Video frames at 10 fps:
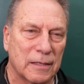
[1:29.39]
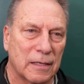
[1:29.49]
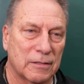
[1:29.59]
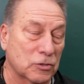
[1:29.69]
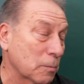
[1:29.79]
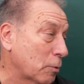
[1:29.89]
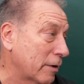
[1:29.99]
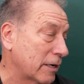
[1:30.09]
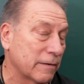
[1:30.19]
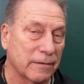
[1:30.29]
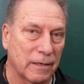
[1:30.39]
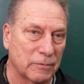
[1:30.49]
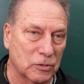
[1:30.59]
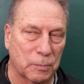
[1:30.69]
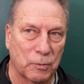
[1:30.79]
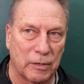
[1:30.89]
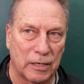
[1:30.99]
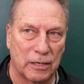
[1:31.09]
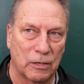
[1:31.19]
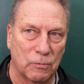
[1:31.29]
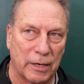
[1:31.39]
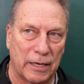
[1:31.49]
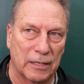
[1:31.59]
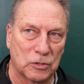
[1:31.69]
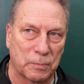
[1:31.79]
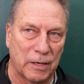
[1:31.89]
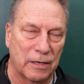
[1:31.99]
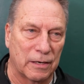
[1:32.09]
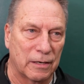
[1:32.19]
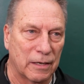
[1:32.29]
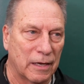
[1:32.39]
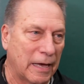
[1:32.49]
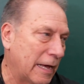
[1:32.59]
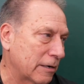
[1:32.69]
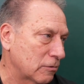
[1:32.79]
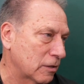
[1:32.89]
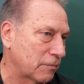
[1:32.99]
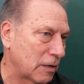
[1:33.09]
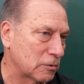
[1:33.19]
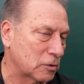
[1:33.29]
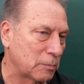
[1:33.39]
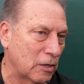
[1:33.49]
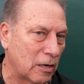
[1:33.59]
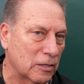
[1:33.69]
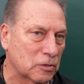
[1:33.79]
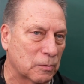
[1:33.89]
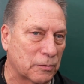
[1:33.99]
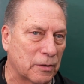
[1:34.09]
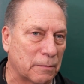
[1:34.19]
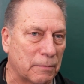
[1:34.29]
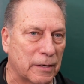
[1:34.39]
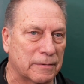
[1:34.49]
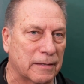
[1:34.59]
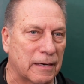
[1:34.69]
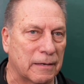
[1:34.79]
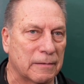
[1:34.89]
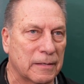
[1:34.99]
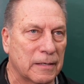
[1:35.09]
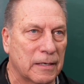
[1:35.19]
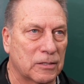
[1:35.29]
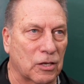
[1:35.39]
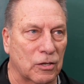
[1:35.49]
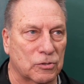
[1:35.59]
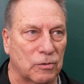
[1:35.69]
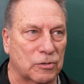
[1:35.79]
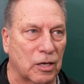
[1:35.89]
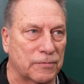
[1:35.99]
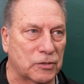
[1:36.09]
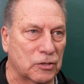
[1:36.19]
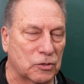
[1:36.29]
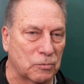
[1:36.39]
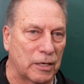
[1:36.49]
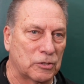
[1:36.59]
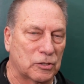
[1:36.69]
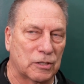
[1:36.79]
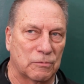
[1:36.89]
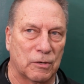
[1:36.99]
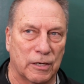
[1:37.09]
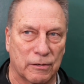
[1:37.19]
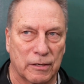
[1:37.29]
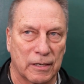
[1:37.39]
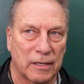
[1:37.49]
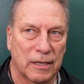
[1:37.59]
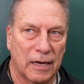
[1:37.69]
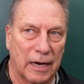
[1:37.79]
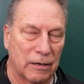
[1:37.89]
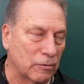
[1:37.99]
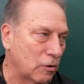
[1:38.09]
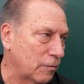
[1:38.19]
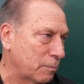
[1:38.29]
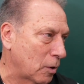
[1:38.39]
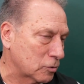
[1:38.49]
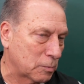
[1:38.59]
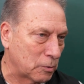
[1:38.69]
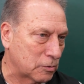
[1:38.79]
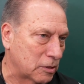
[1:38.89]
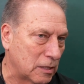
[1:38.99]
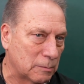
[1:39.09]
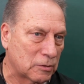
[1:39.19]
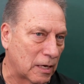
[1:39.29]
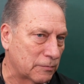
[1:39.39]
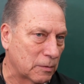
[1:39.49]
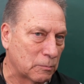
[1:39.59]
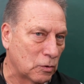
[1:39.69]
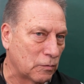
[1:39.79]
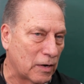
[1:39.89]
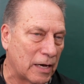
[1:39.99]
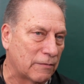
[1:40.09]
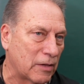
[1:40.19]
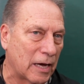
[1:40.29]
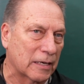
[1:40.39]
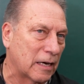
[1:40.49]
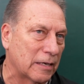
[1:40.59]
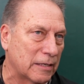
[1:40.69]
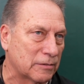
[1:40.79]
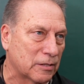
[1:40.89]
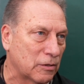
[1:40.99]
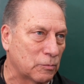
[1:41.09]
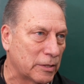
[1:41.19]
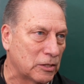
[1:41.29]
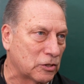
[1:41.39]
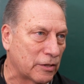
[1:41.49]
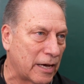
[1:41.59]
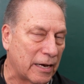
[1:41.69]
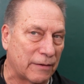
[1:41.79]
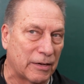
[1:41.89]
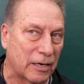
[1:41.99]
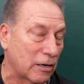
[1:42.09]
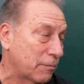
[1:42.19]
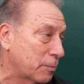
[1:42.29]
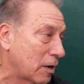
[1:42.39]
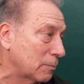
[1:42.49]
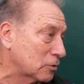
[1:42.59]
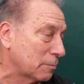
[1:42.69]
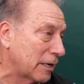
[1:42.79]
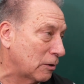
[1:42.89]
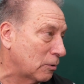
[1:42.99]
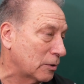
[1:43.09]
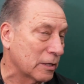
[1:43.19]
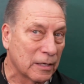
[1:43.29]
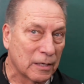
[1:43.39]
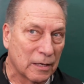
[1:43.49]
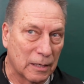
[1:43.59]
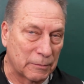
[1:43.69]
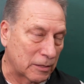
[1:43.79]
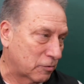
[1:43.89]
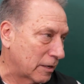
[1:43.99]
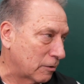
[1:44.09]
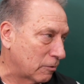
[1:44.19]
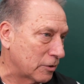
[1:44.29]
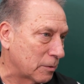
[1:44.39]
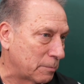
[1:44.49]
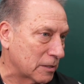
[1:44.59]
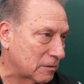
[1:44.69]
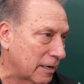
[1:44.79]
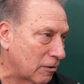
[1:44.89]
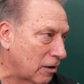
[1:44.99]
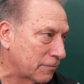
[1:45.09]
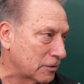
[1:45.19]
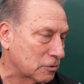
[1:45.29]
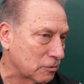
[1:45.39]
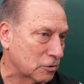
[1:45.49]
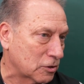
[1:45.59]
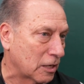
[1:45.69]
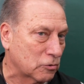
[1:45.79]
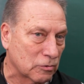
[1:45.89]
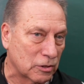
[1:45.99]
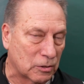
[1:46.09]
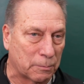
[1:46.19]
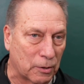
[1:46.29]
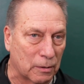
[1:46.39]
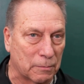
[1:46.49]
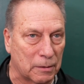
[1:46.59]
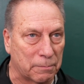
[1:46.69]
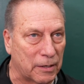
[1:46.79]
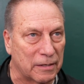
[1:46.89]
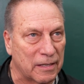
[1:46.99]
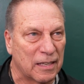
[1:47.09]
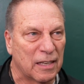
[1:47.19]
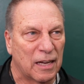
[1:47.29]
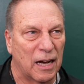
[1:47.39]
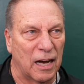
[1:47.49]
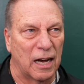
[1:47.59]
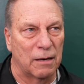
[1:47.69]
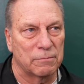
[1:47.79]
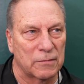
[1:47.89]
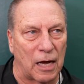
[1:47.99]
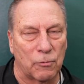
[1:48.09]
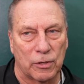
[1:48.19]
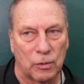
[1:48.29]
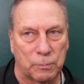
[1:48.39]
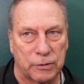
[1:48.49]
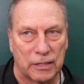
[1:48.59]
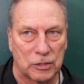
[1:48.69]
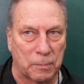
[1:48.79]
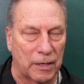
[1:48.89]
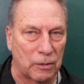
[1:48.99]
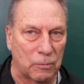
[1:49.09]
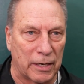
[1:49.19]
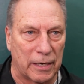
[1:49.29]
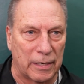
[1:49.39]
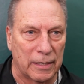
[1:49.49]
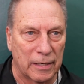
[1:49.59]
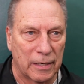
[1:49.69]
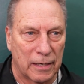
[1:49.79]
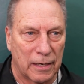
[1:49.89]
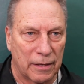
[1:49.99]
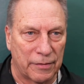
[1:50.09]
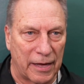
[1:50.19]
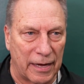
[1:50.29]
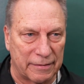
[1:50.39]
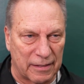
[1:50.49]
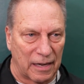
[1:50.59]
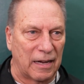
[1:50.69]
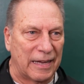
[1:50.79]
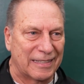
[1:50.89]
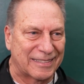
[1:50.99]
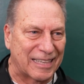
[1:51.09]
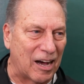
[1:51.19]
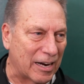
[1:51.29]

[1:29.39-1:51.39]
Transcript: disappointed. Disappointed in the way it's been handled, if I was to be honest with you. But it's also a tough situation where I don't know if multiple teams have to move. I have not gotten into the weeds of that. I've had enough problems of my own. I'm not trying to run the Big Ten office or the scheduling department, but not real pleased by the way that it's gone